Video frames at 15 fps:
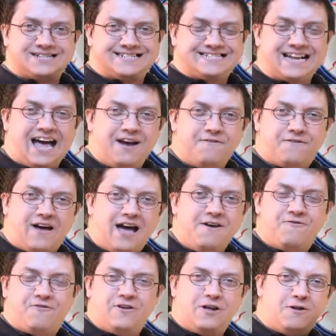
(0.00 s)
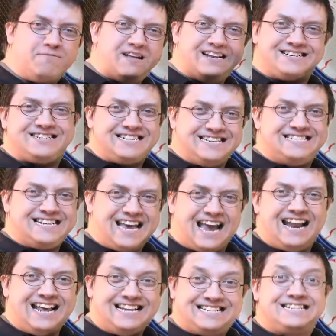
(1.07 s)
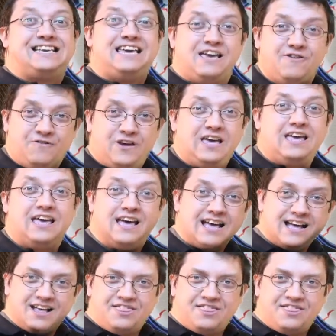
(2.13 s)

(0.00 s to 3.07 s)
sci-fi films and a cheesy 80s TV